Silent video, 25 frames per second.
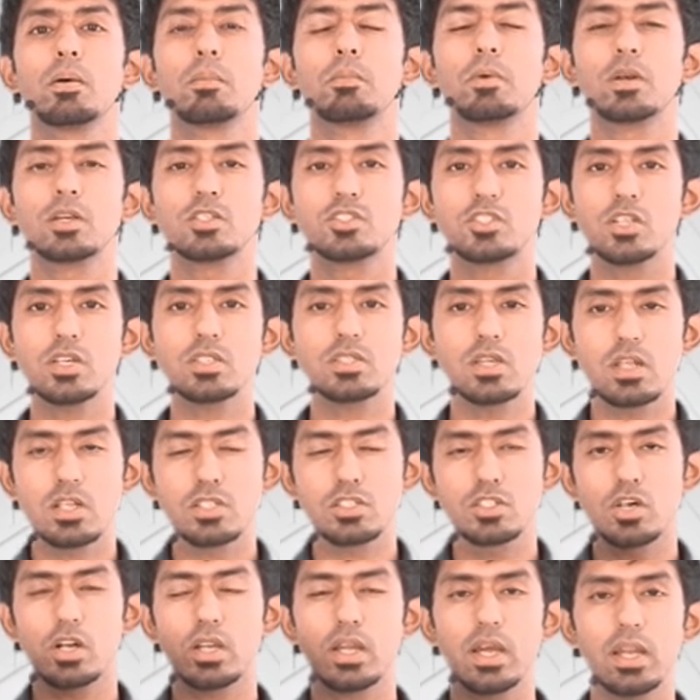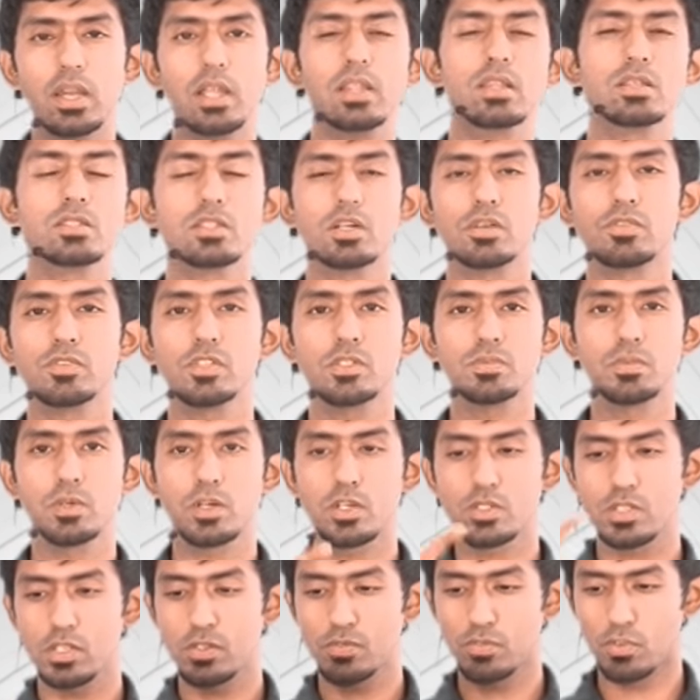But it's just that it's not hitting the surface
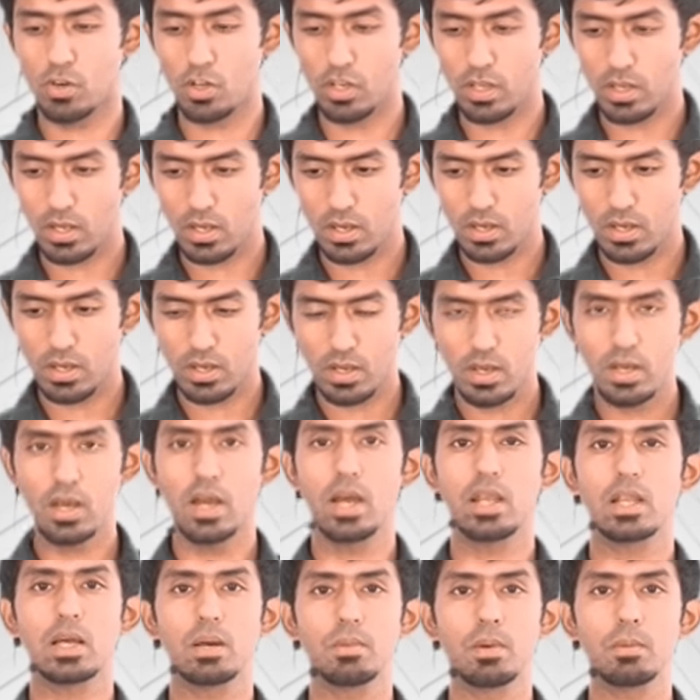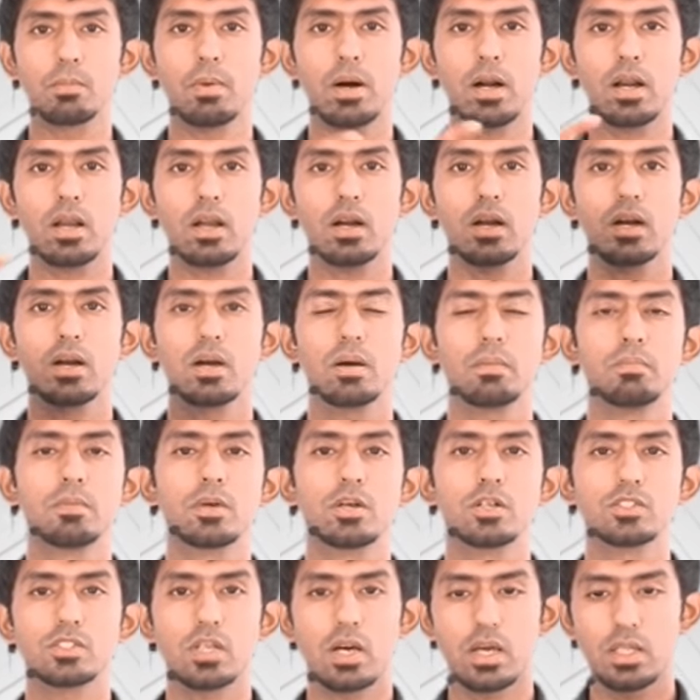because it's falling and coming back.
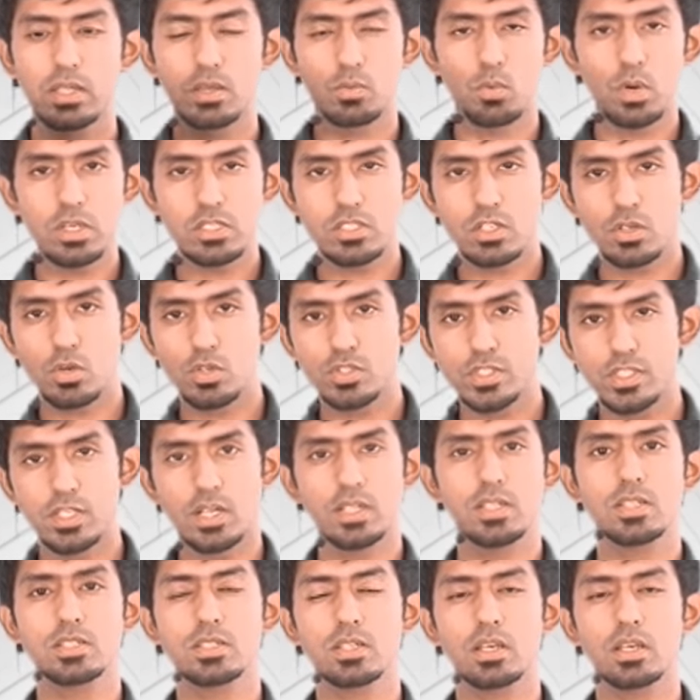Because once it goes to the other